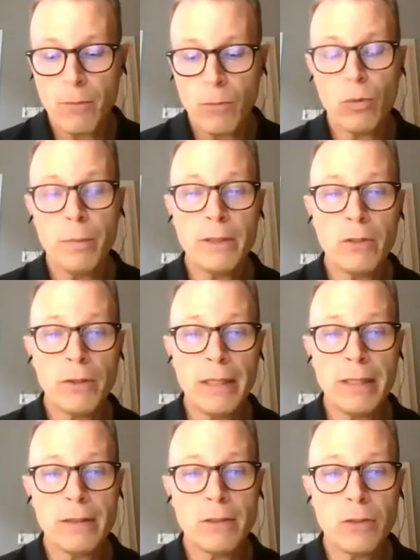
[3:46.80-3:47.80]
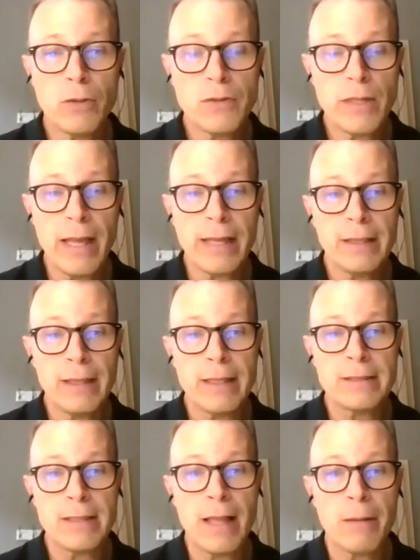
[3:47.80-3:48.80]
we'll be looking closely at the
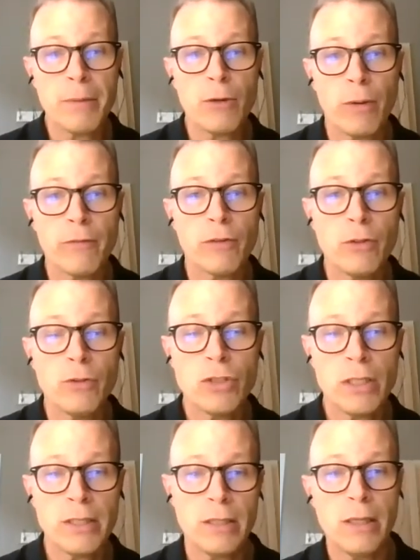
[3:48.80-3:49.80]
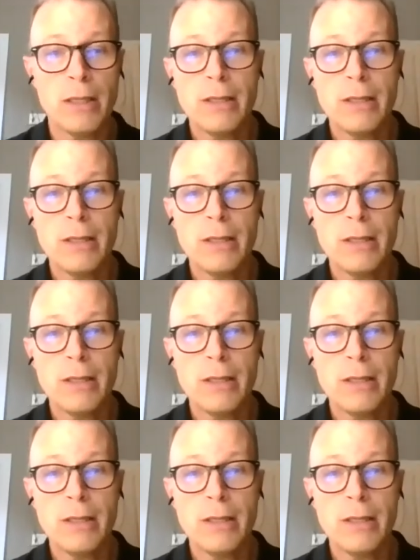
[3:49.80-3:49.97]
Islamic Revolution,